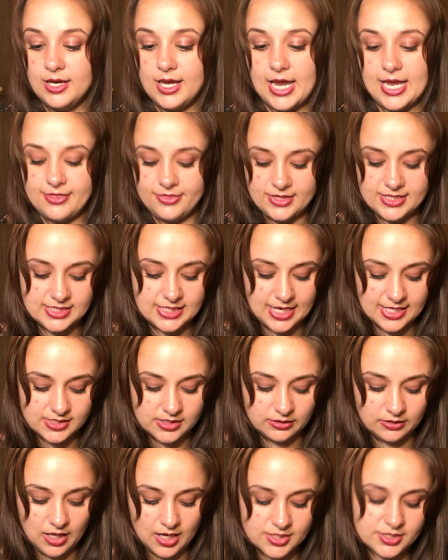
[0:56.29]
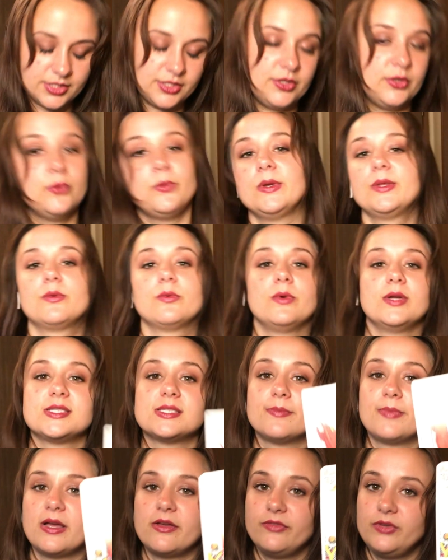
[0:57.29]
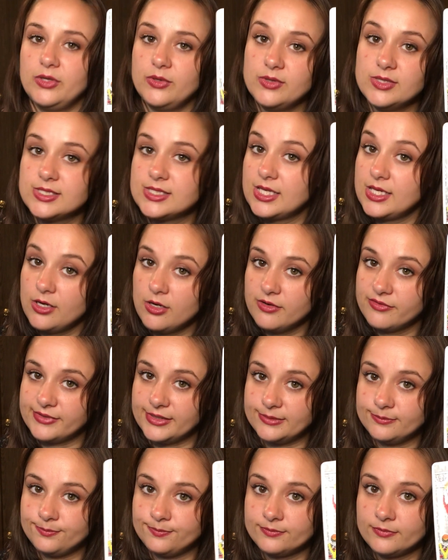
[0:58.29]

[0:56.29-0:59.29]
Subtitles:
And this has a lot to do with what's above you is the Hierophant.